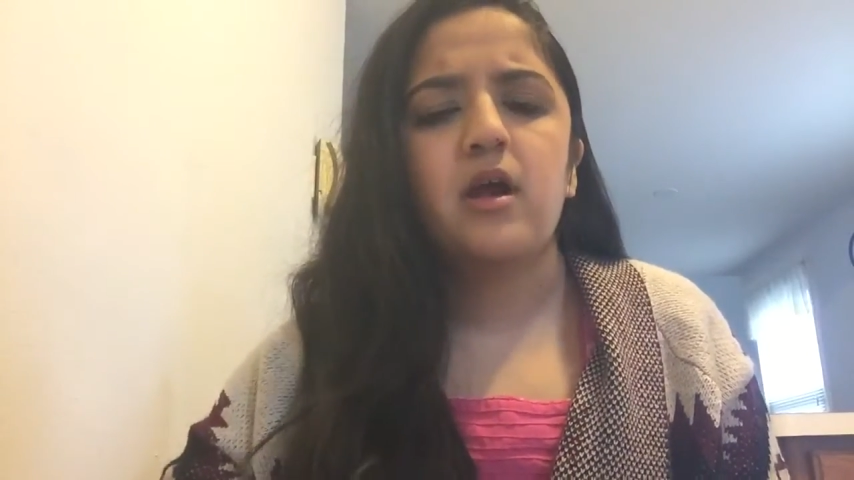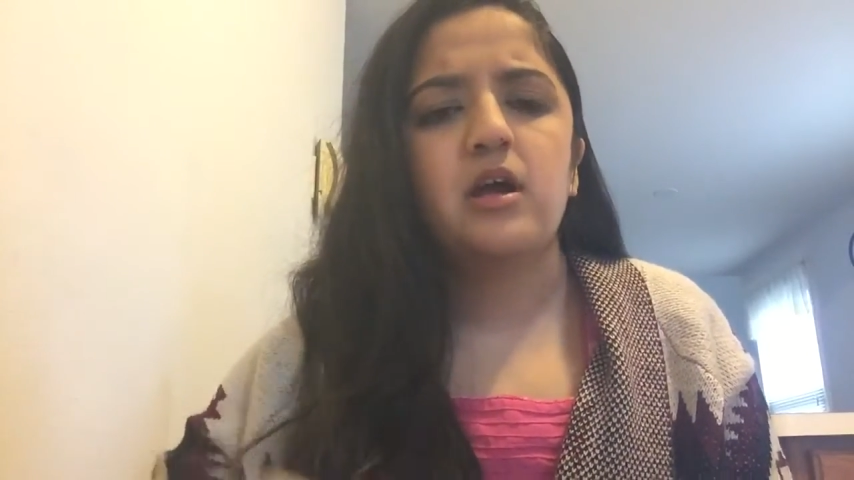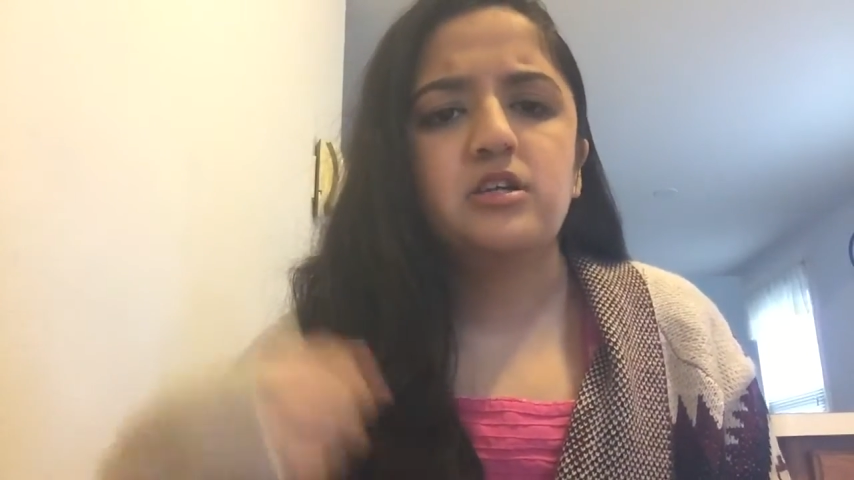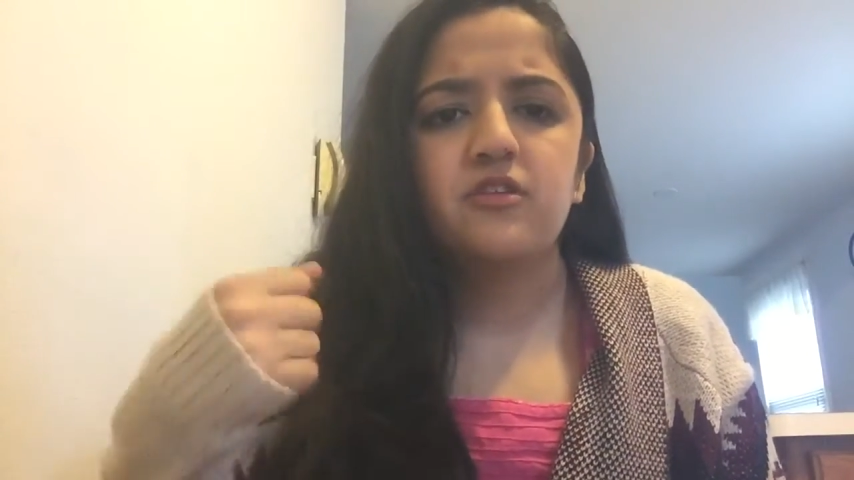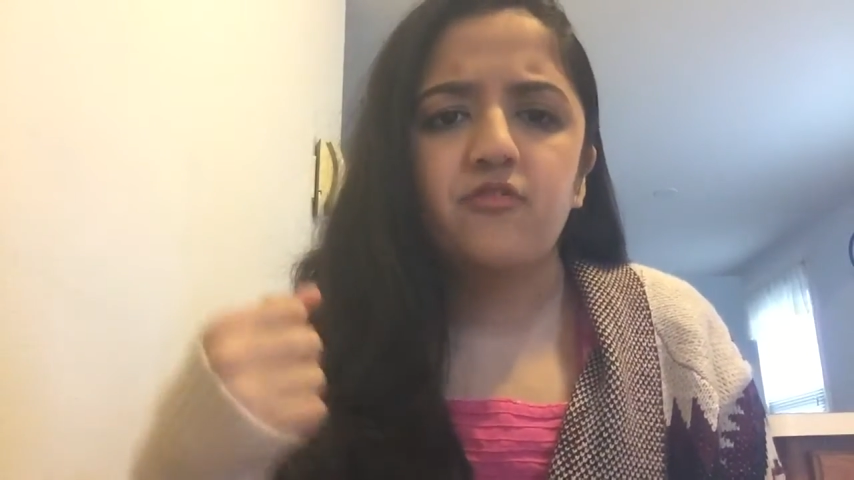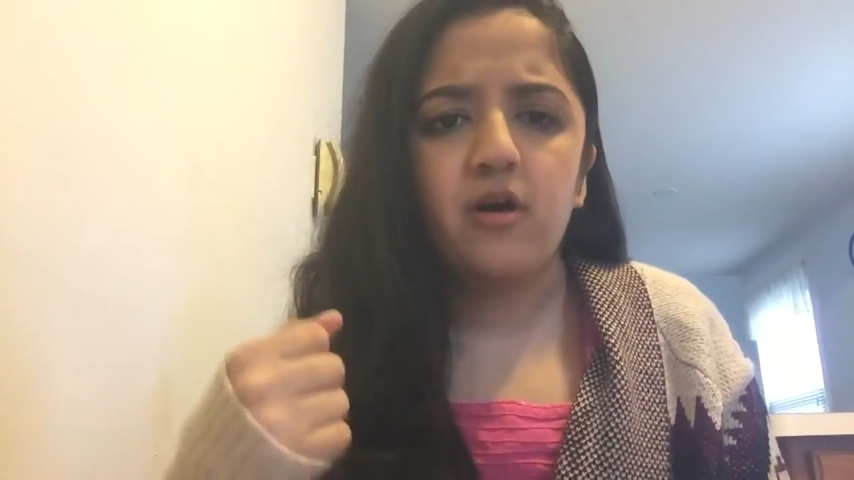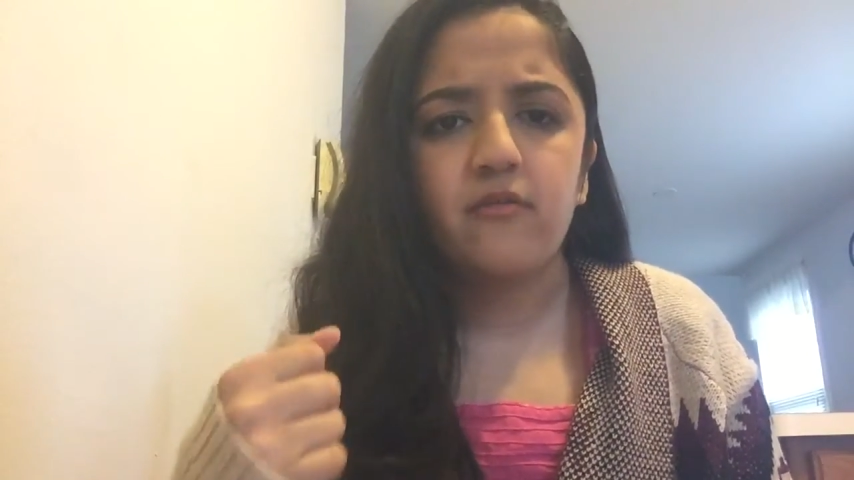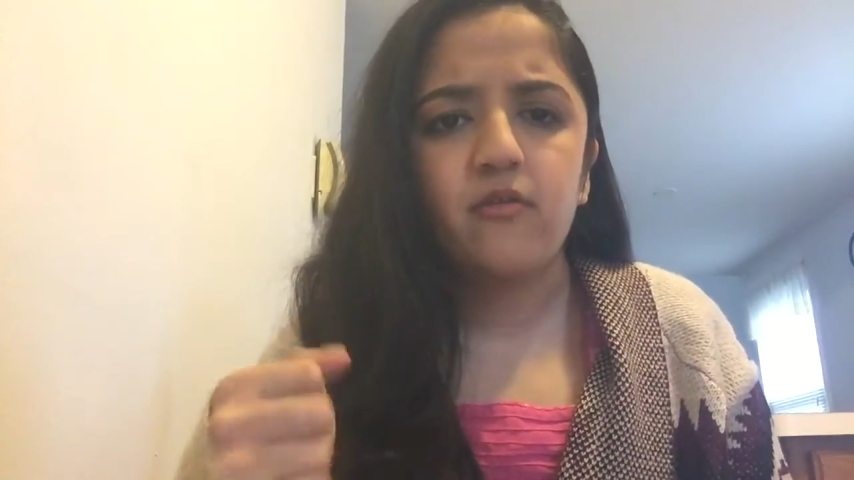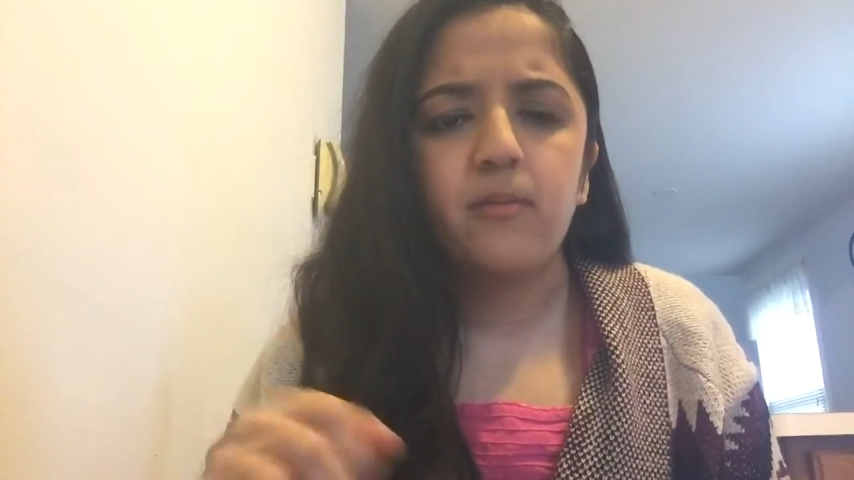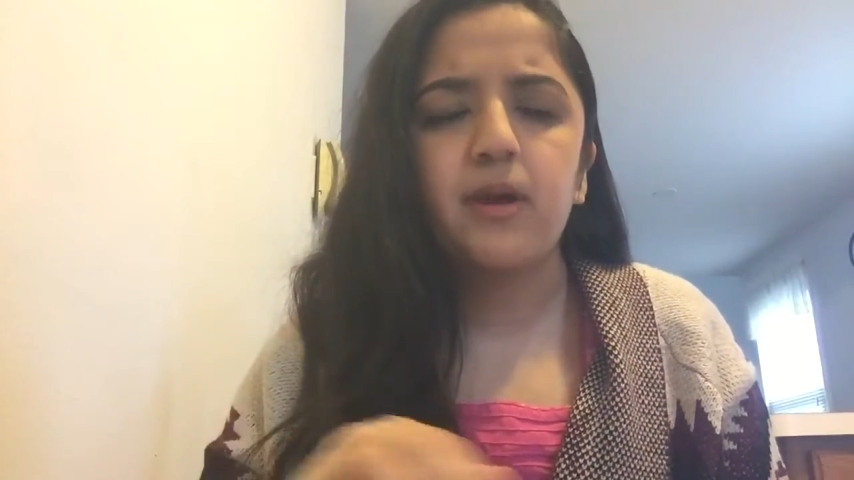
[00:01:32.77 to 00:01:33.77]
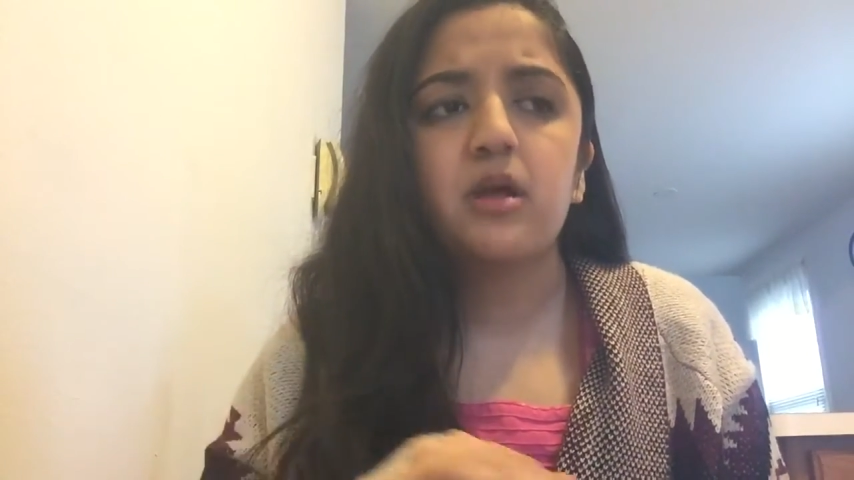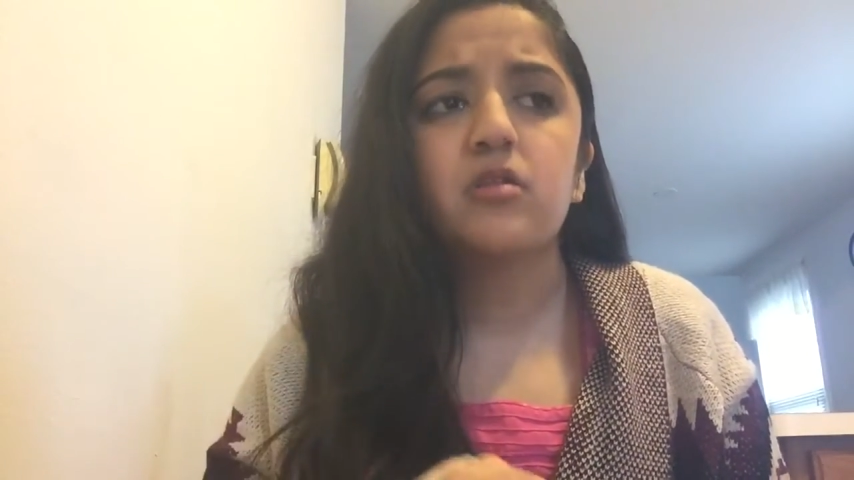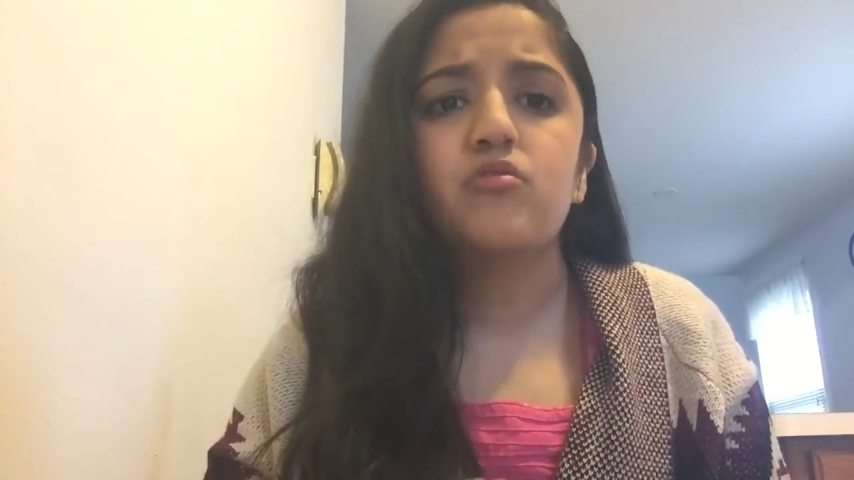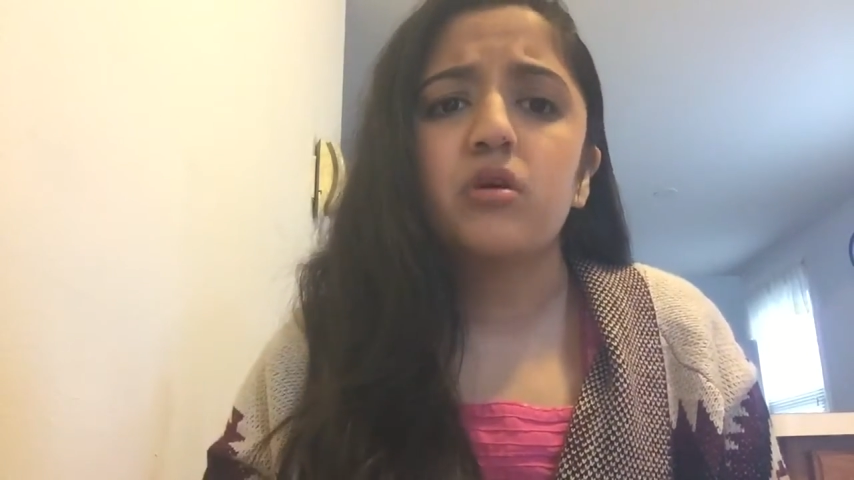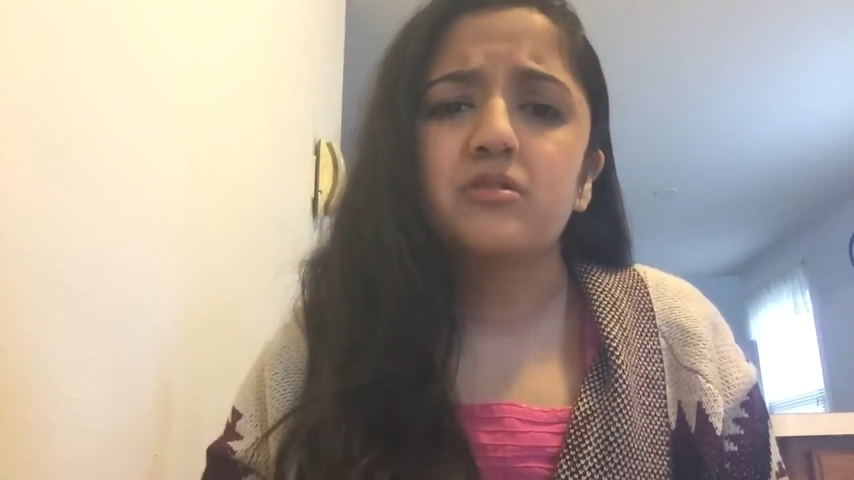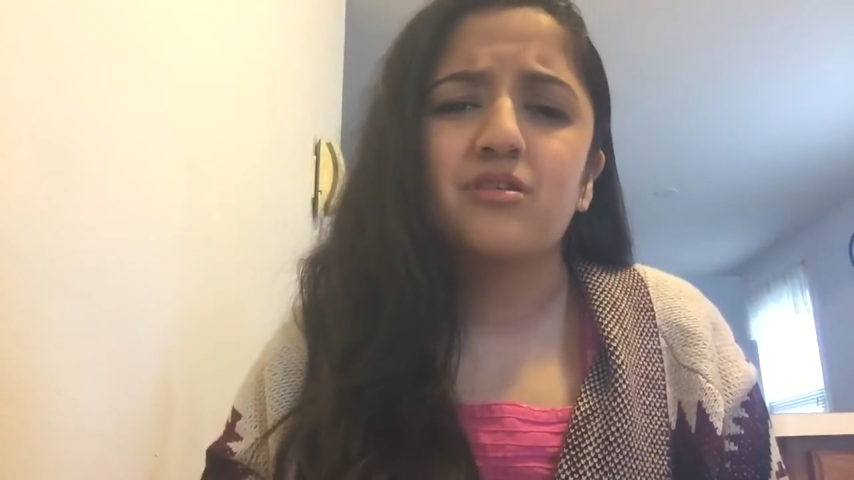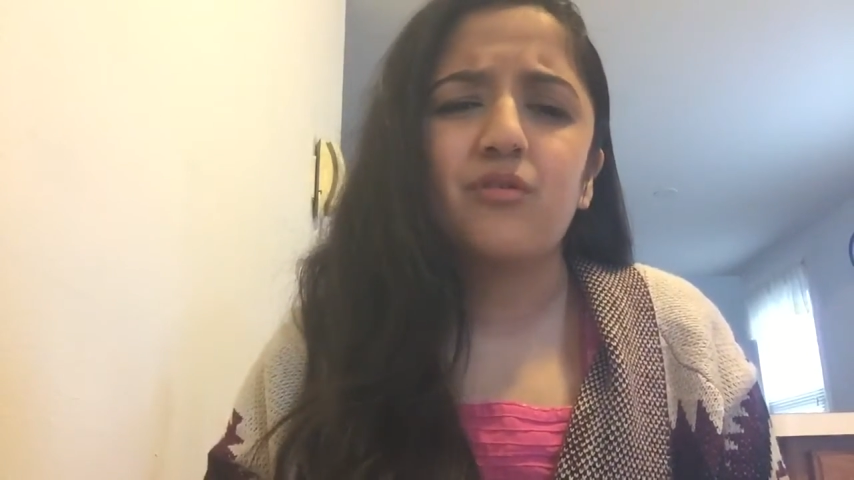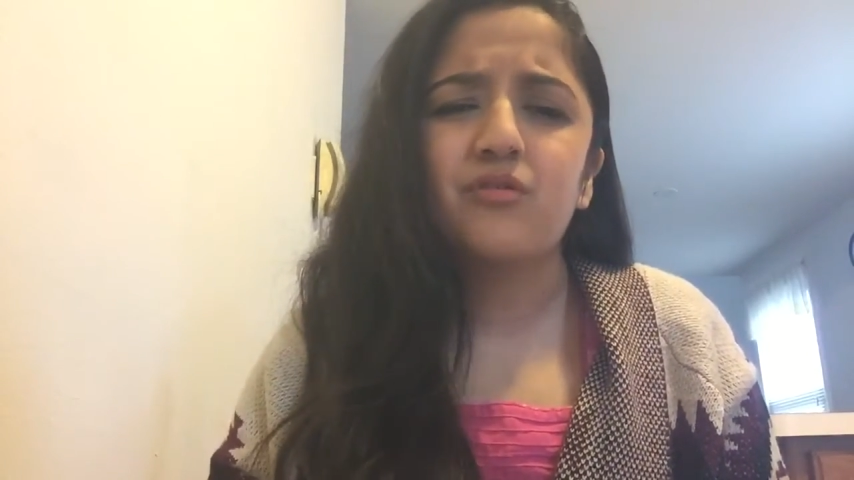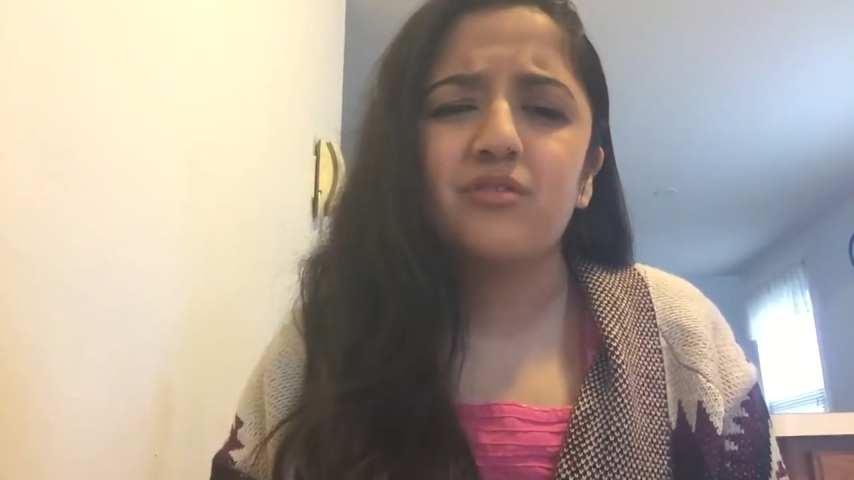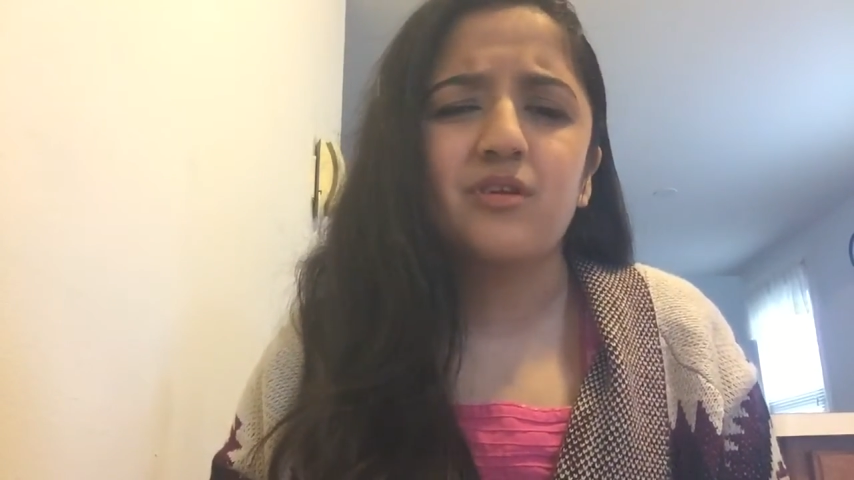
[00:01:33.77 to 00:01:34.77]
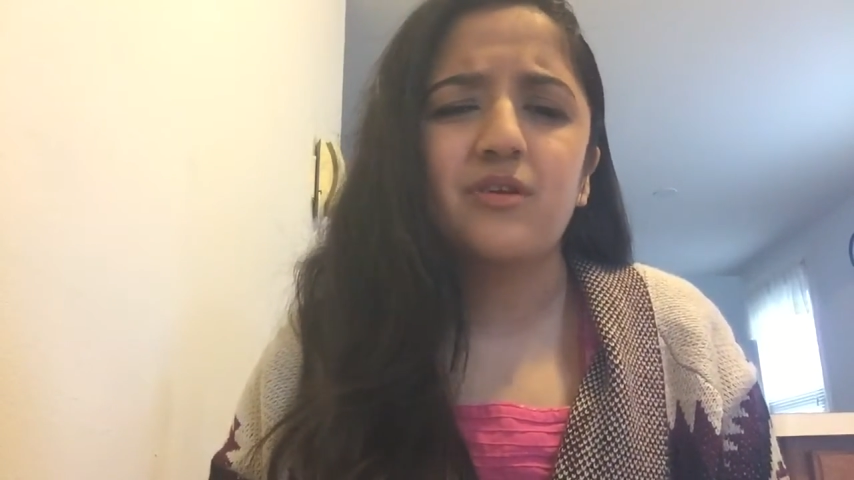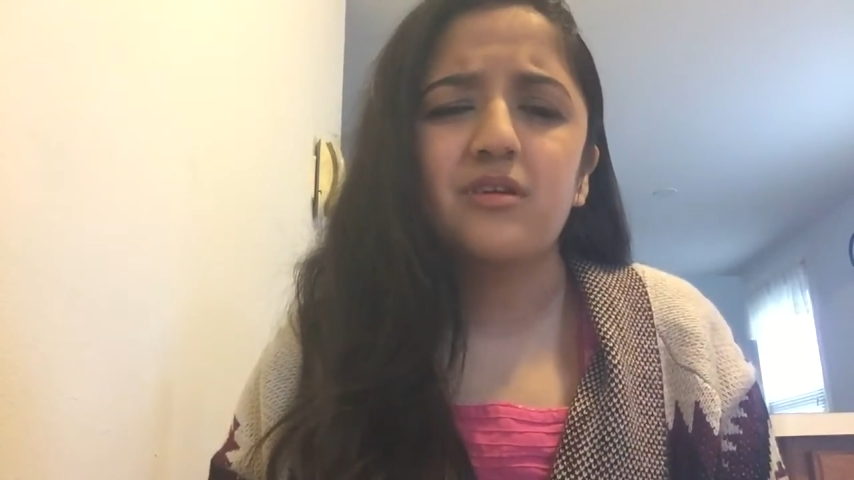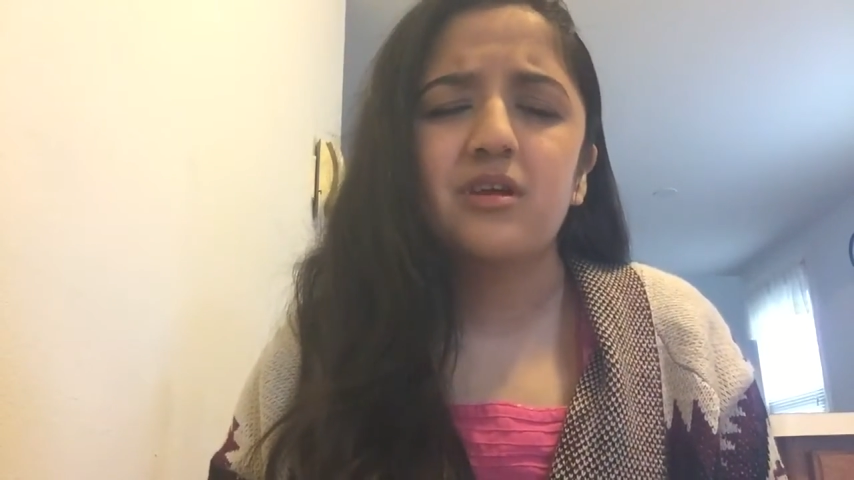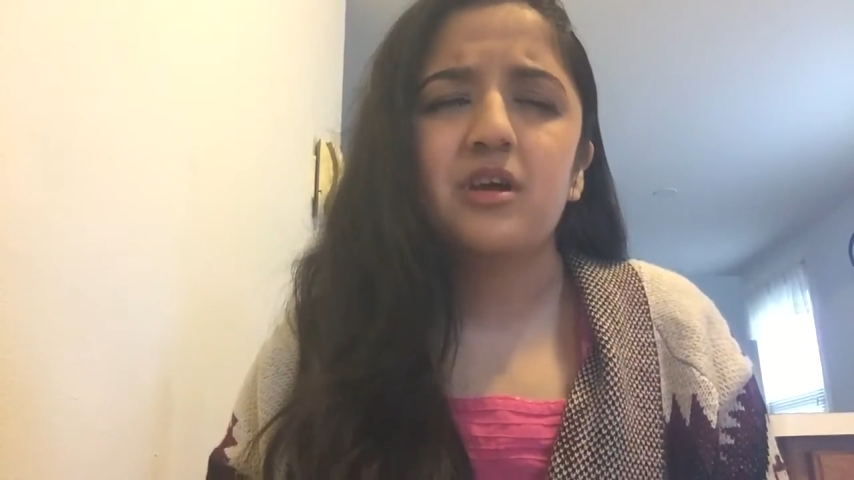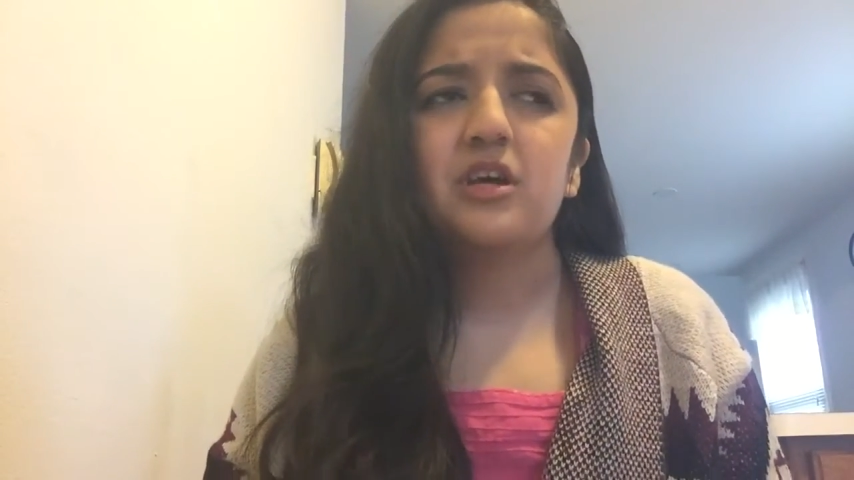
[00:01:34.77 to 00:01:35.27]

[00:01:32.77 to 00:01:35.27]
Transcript: And she fought for it because throughout this whole series,